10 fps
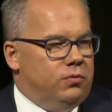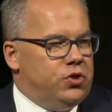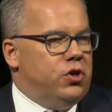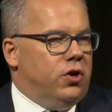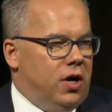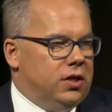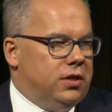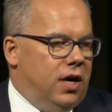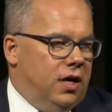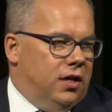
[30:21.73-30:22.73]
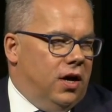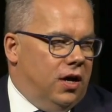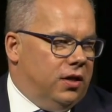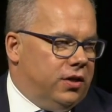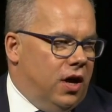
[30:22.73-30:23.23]
sure,
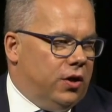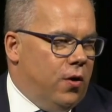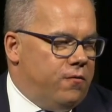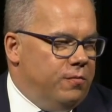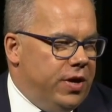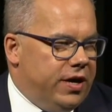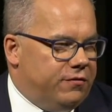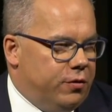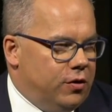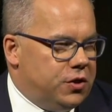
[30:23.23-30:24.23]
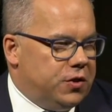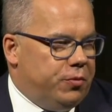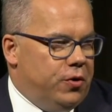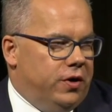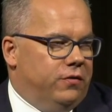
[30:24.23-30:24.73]
I'll go from being a ferocious
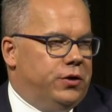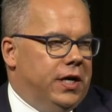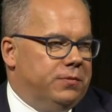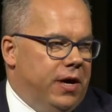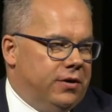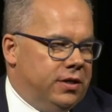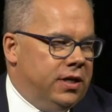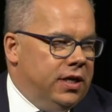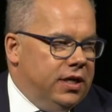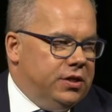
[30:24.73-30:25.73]
opponent of Trans Mountain